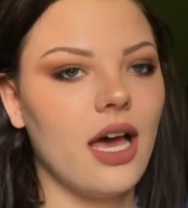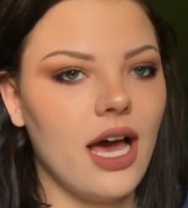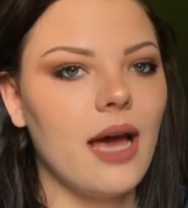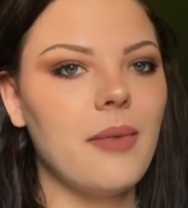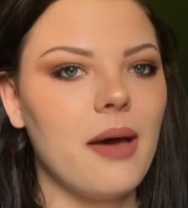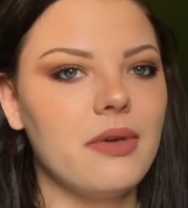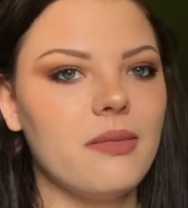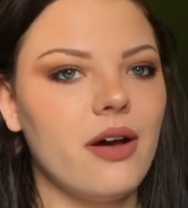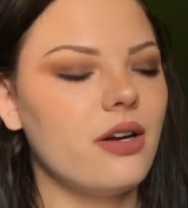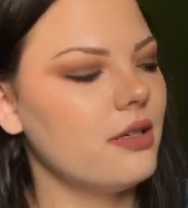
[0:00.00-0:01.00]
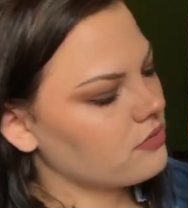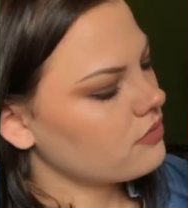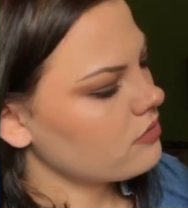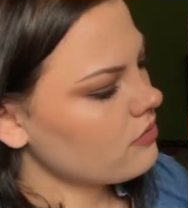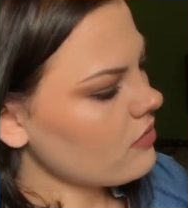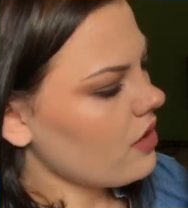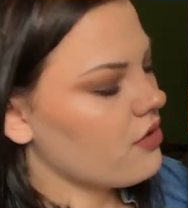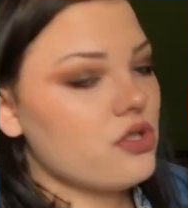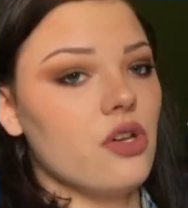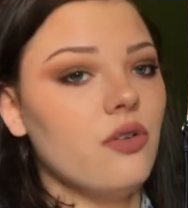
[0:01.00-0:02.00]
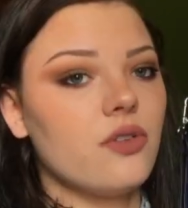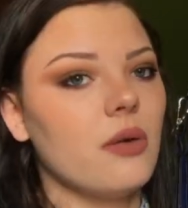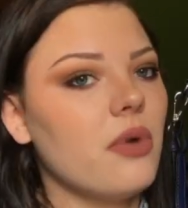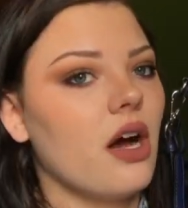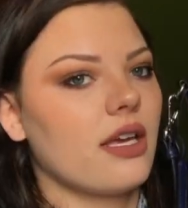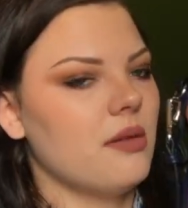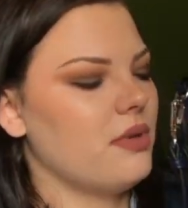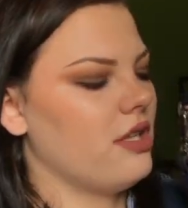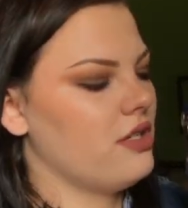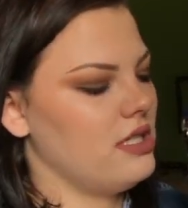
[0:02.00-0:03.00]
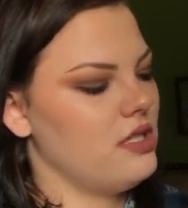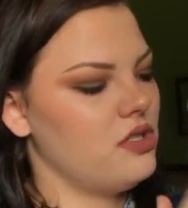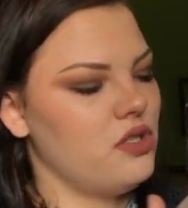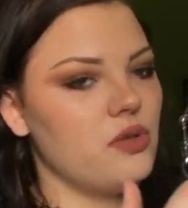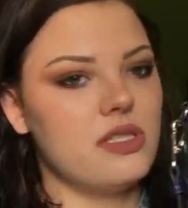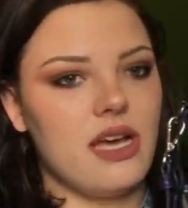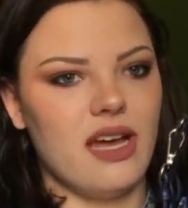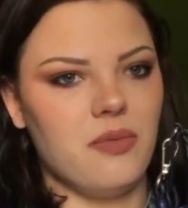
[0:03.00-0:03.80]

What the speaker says: I'm happy about it. There's no front pocket, but there's these two side